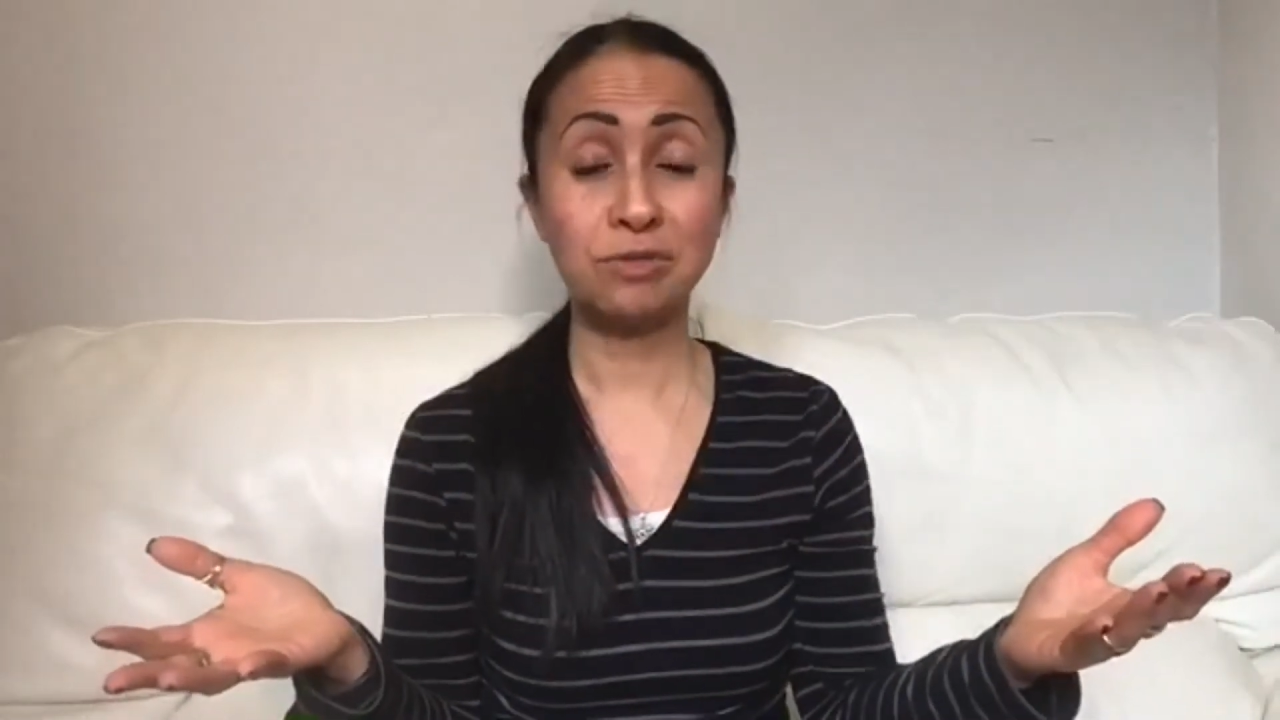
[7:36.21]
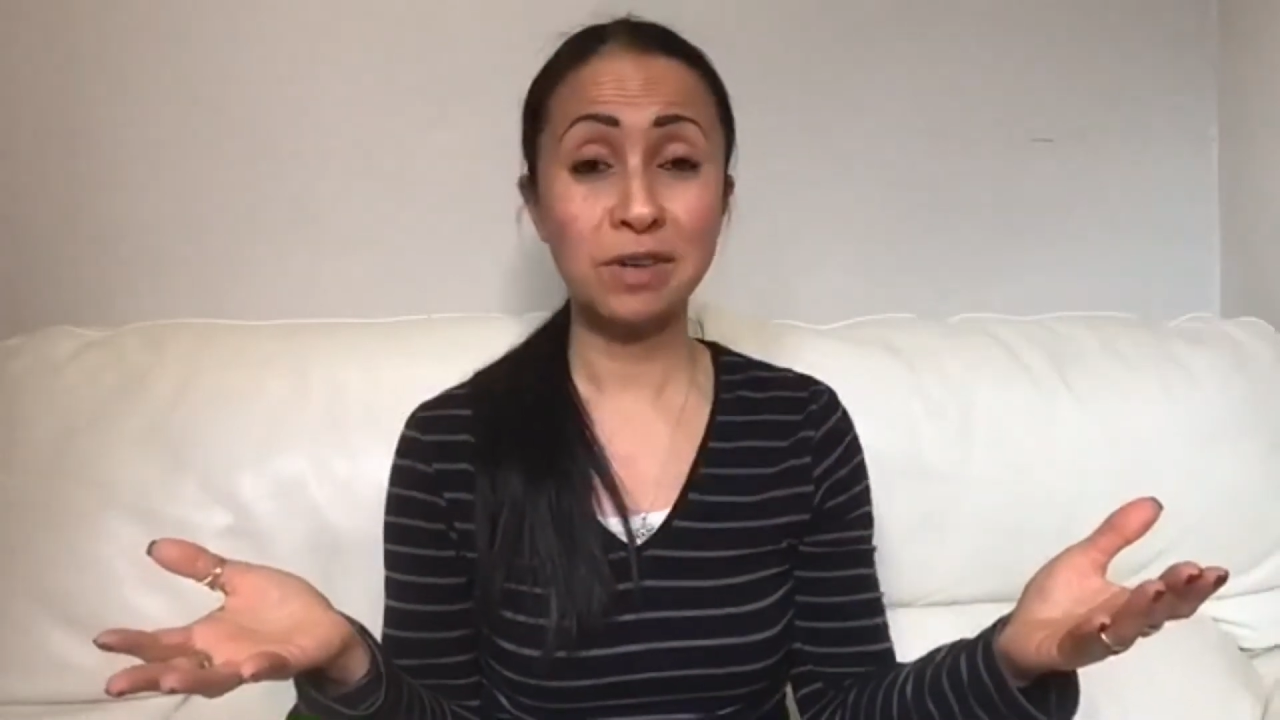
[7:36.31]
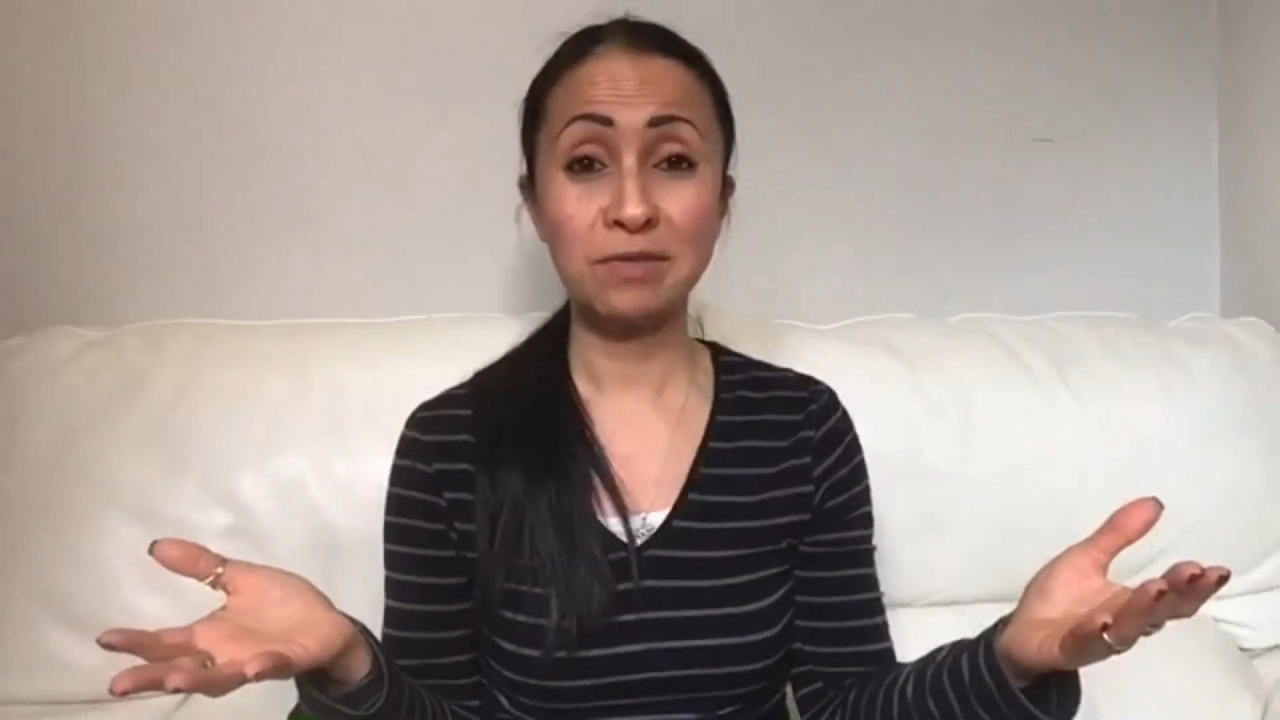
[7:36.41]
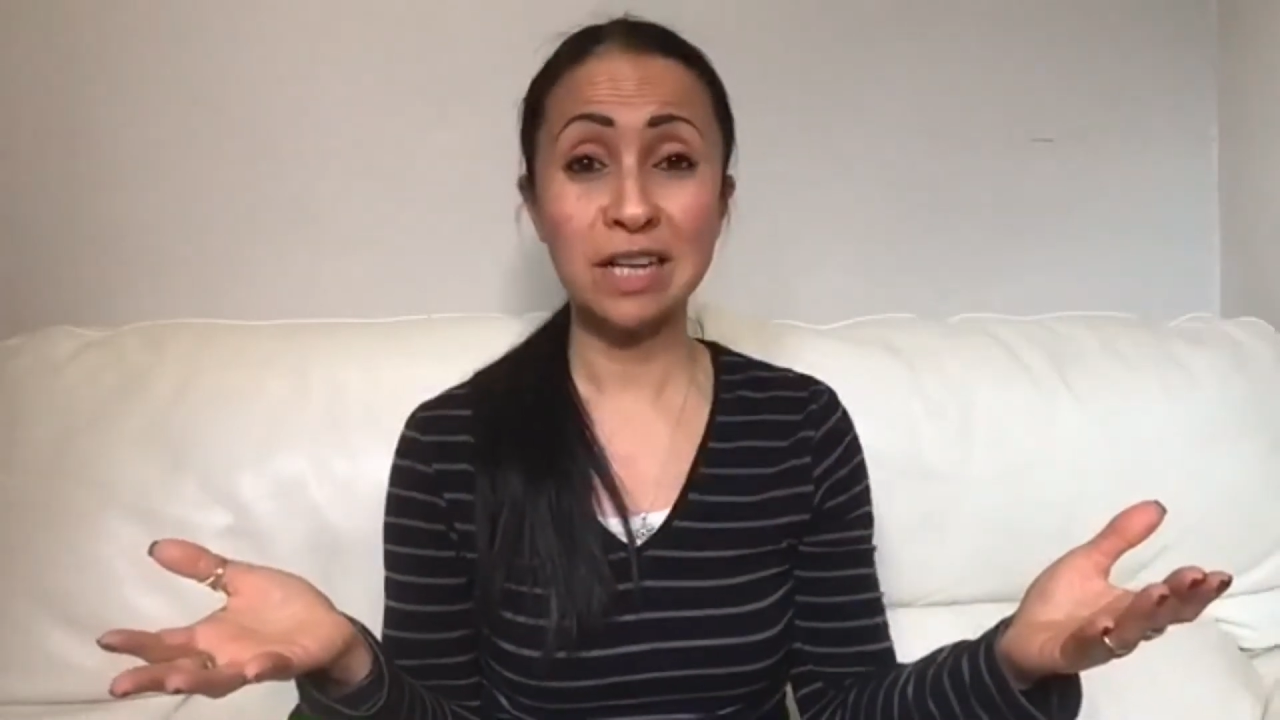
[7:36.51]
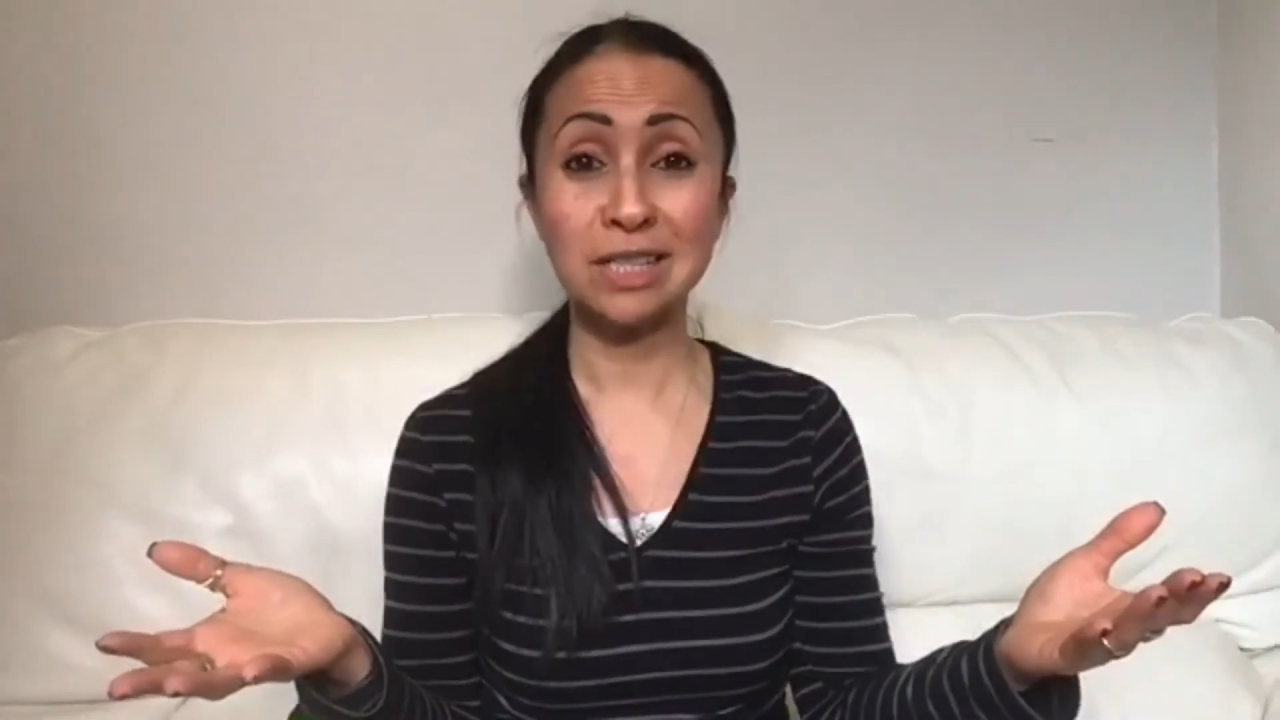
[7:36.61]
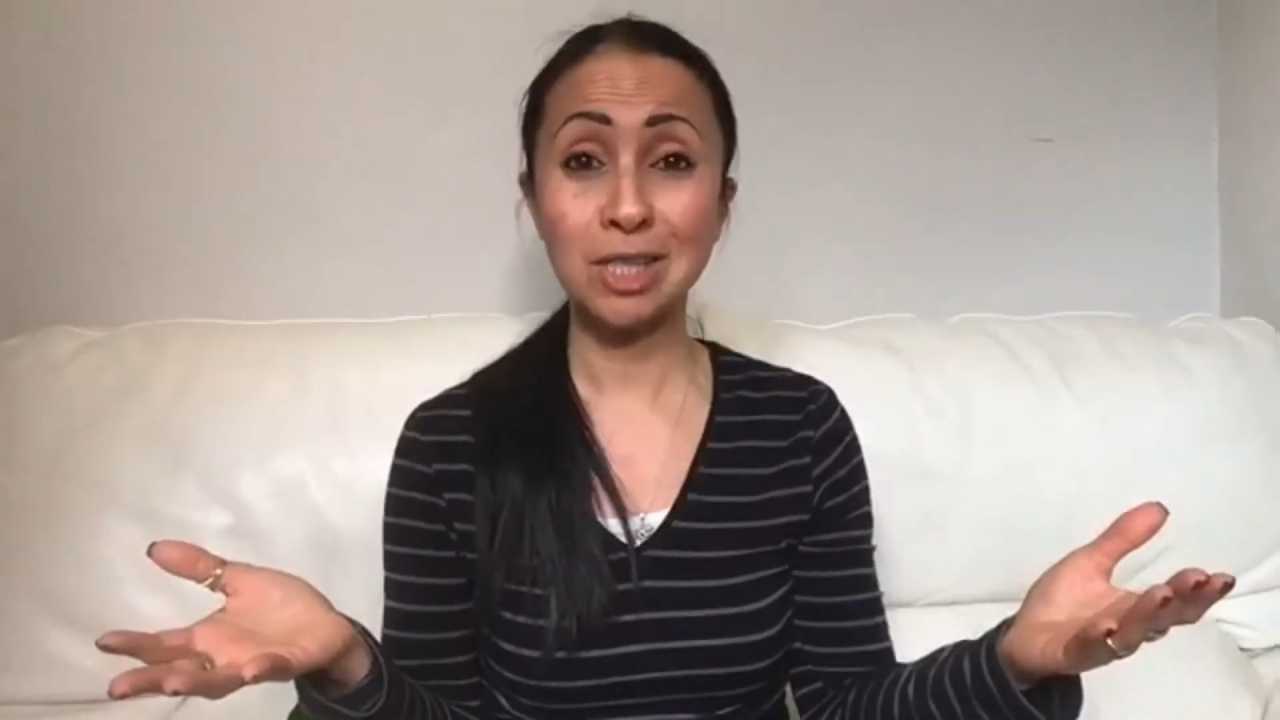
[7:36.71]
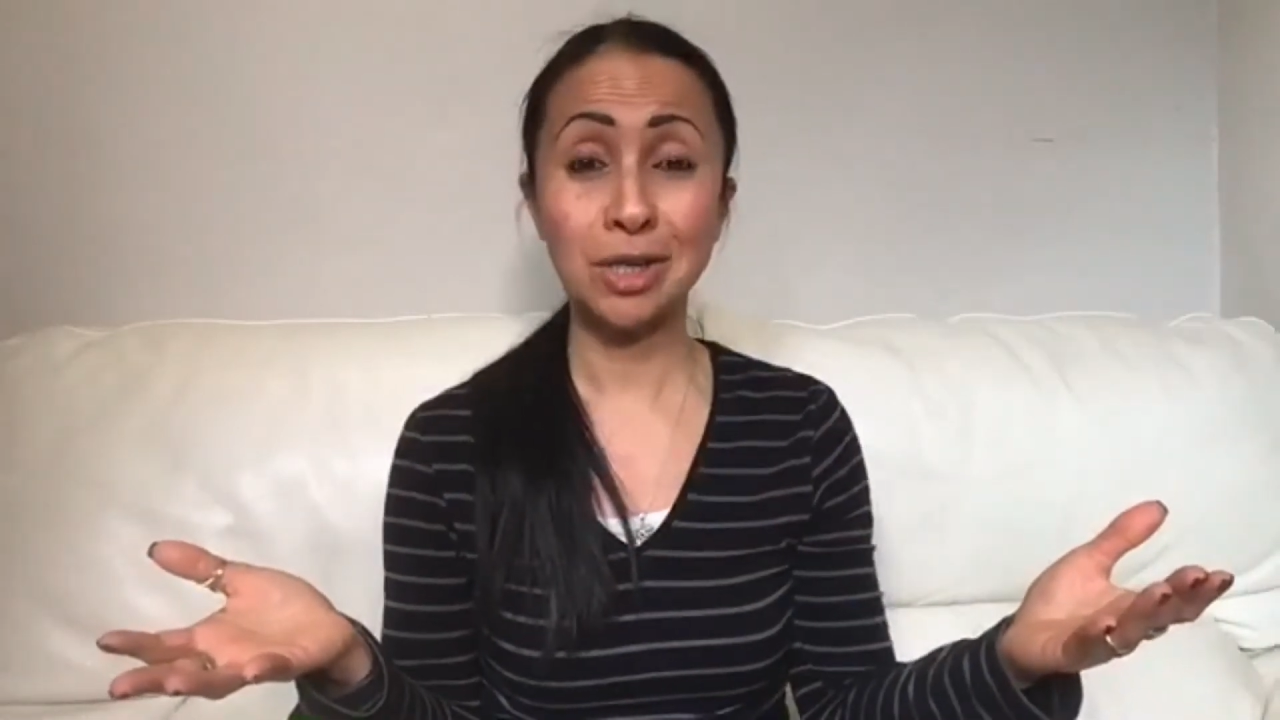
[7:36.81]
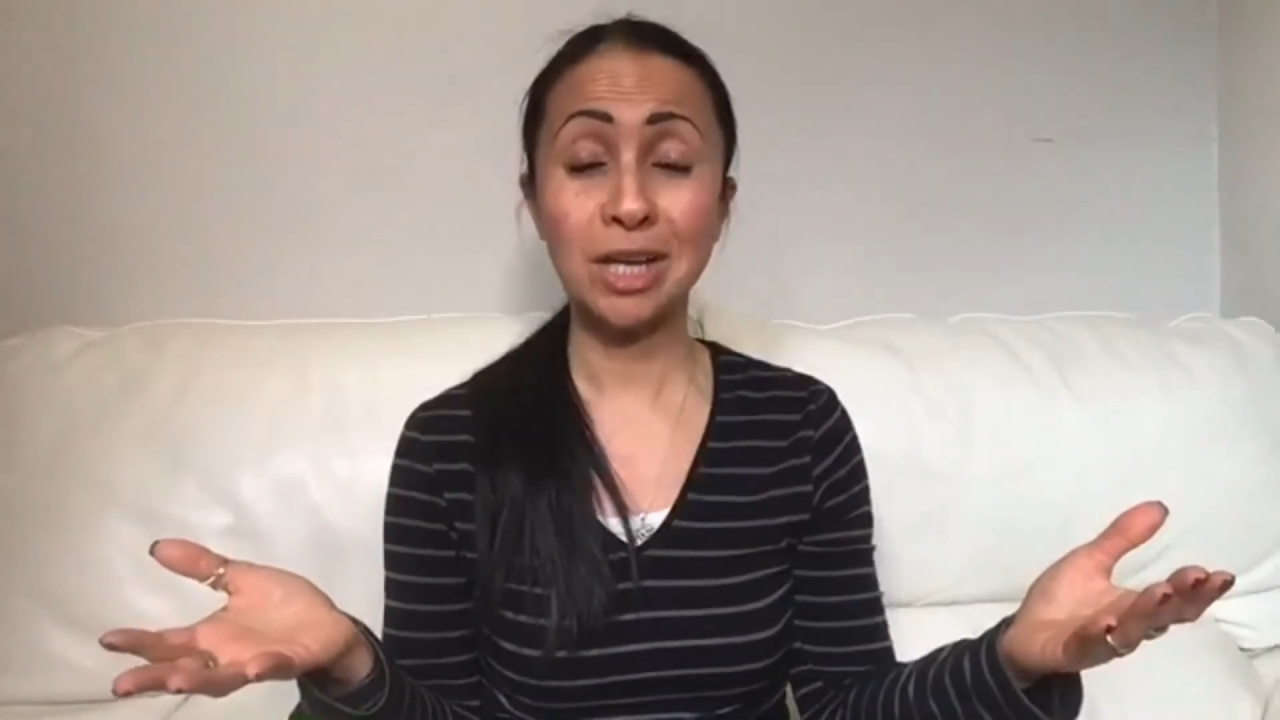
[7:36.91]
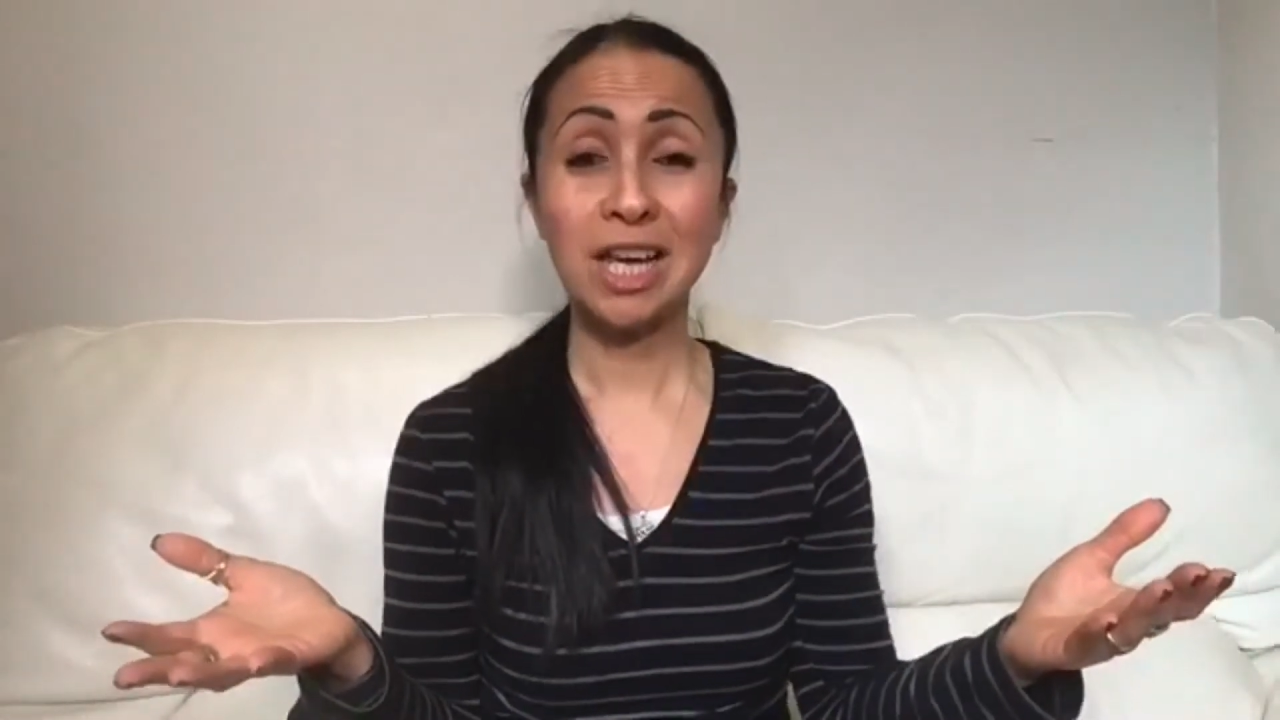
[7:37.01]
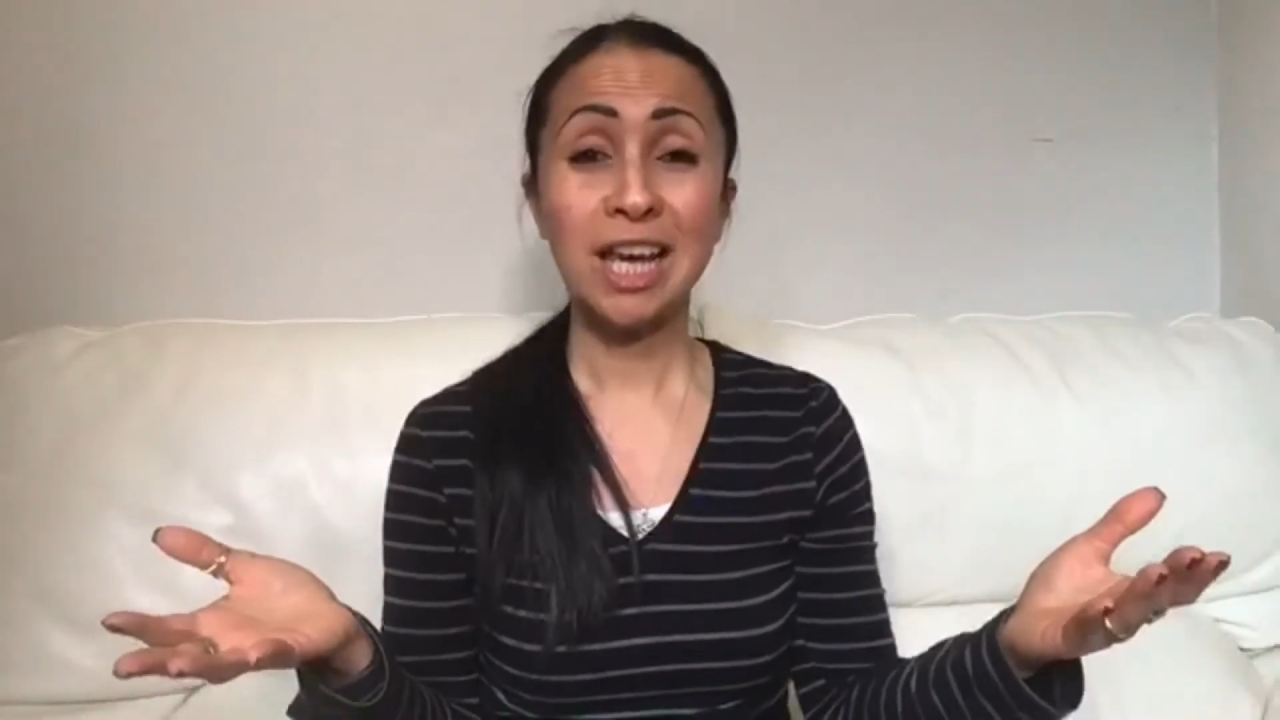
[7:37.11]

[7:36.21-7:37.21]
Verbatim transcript: reflex so